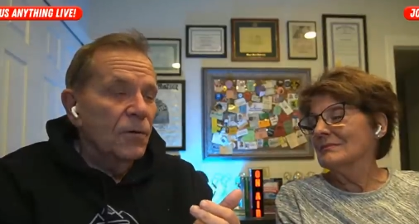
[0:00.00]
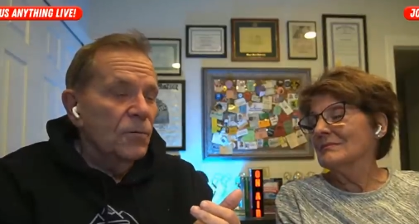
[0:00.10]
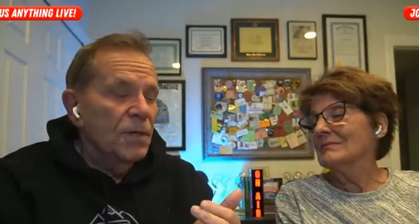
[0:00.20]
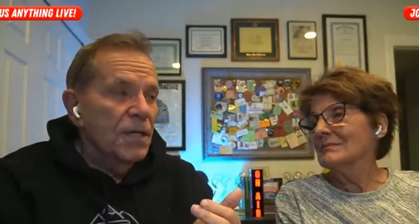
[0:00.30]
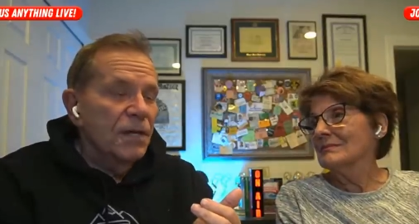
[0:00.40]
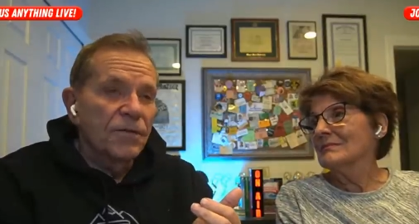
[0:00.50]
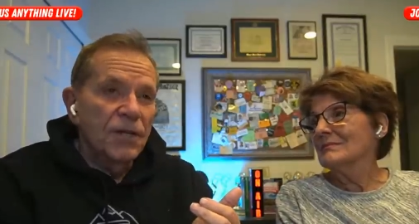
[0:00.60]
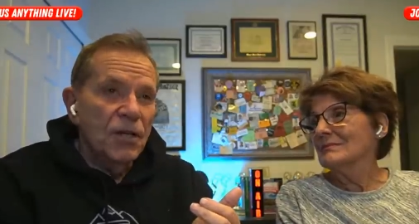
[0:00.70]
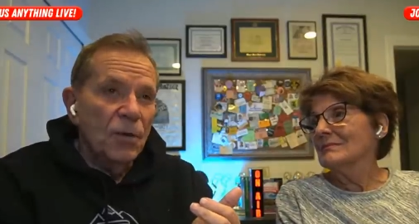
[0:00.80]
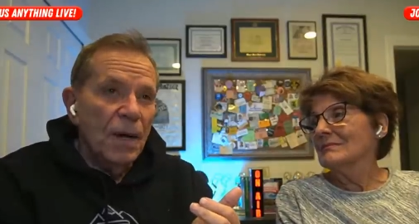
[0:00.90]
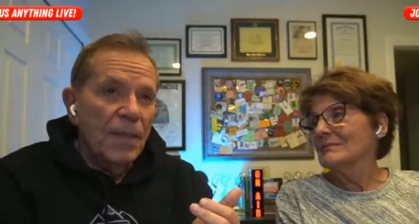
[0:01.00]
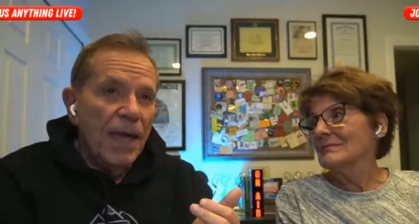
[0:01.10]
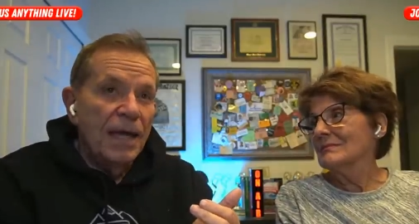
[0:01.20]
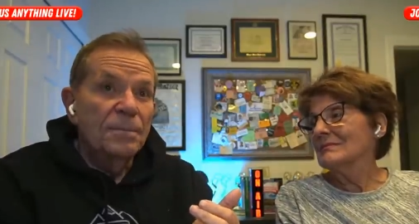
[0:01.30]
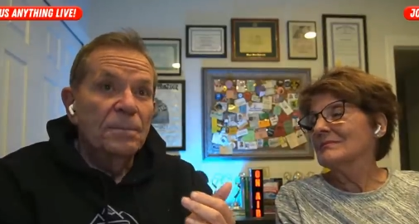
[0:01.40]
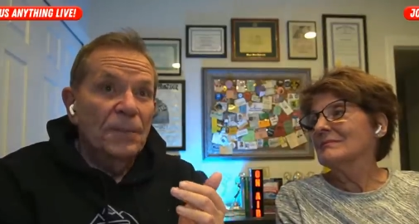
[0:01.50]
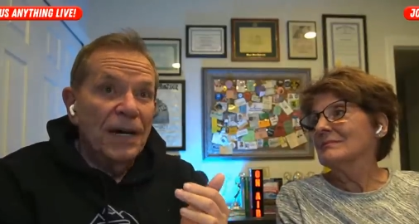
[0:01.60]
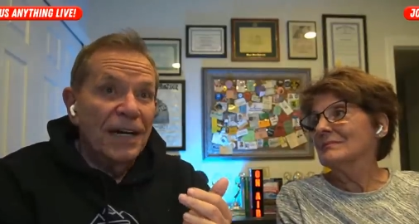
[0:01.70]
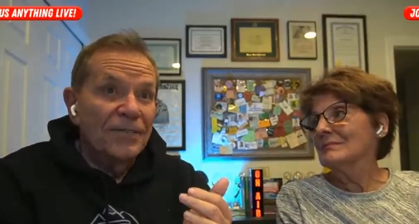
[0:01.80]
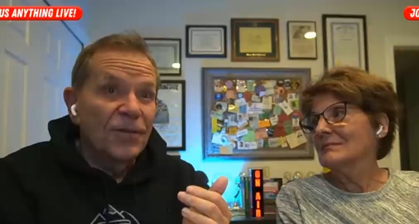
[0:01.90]
Speaker 1: We did a video on that.
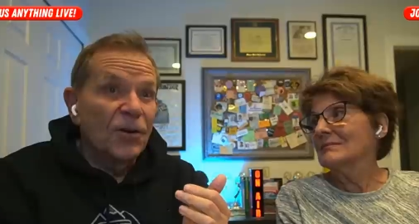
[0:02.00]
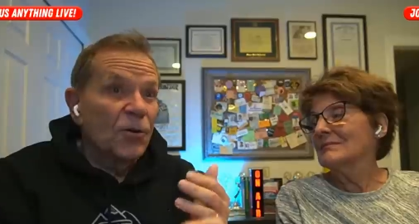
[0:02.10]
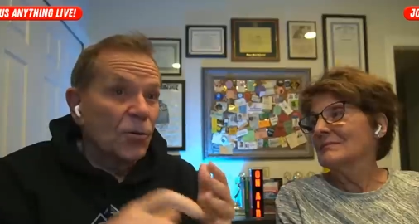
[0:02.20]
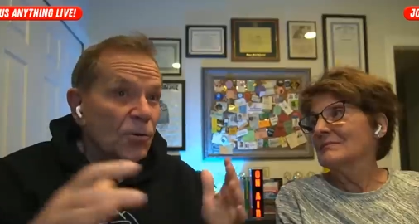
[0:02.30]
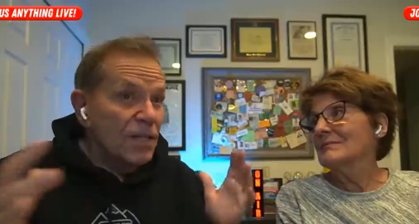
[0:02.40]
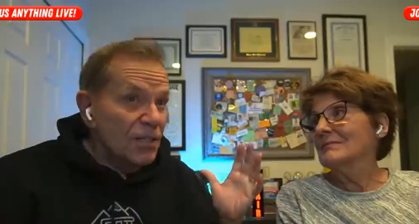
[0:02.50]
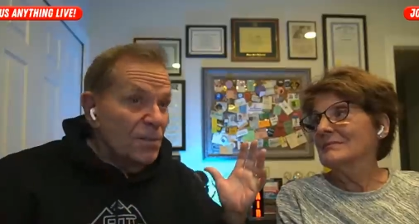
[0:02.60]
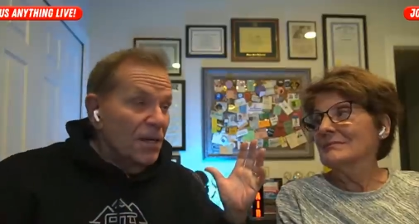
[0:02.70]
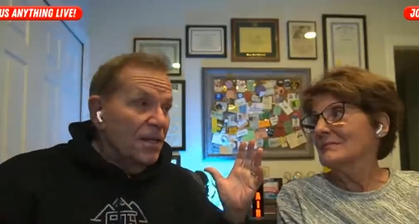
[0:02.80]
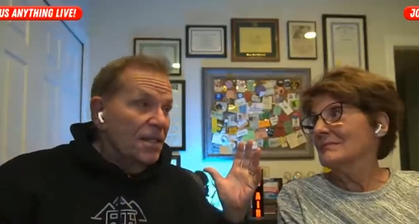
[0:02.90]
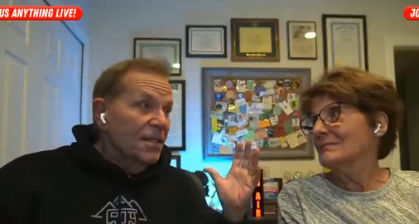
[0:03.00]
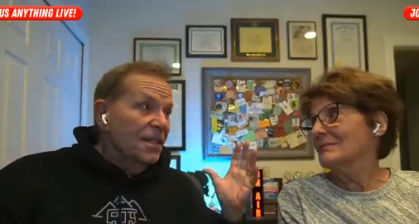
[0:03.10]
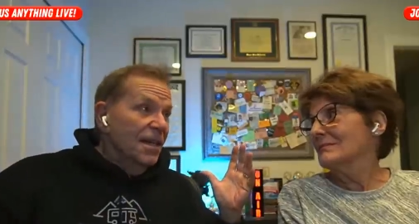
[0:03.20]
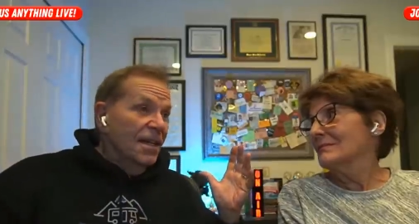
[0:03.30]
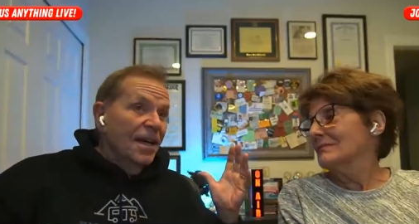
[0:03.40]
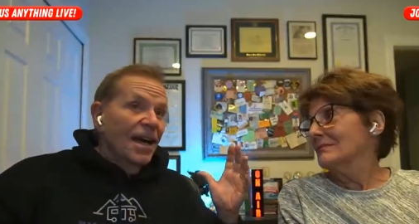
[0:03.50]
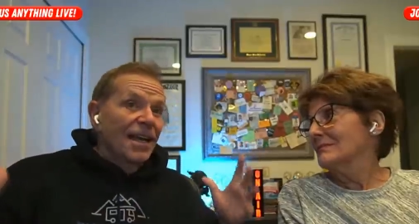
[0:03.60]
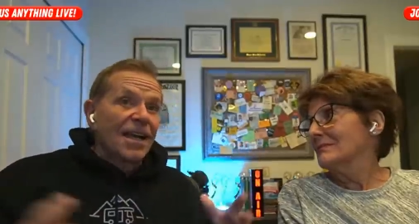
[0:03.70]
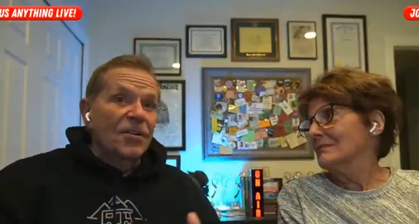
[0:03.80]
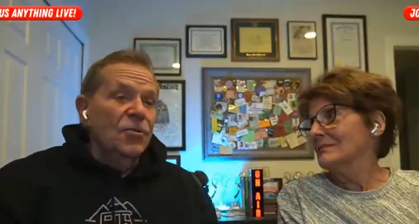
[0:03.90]
But for Christmas, I
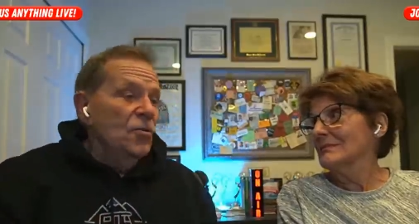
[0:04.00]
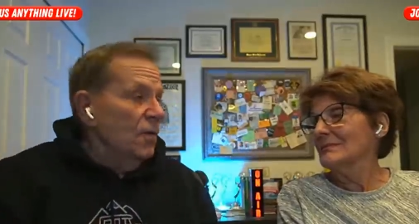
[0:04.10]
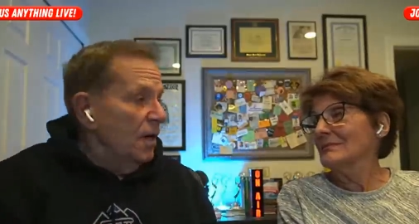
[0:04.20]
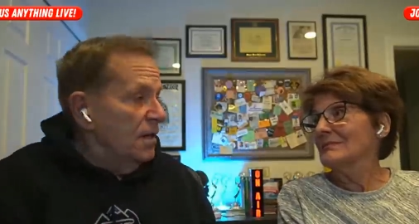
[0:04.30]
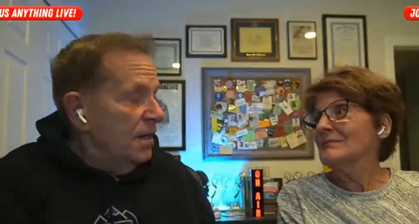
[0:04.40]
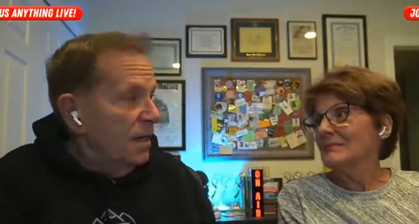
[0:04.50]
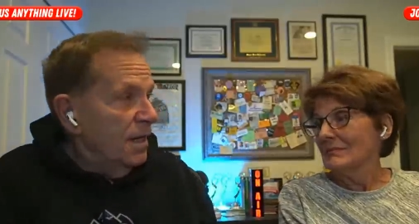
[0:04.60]
got a new one,